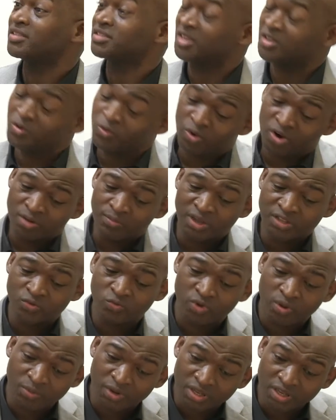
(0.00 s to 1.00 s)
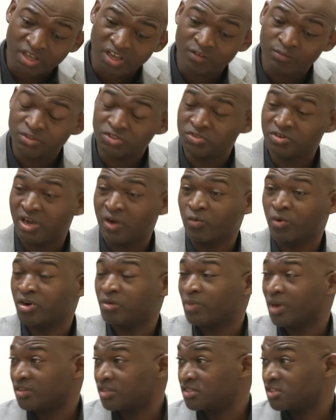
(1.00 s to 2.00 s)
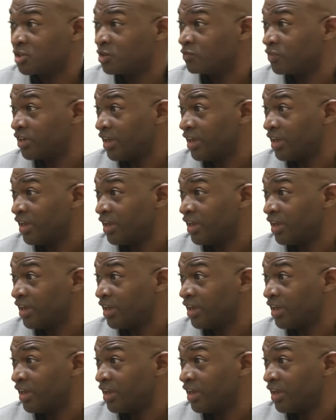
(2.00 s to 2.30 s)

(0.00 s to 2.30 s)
say, you're worried about the rubber glove, but you're not worried about the silver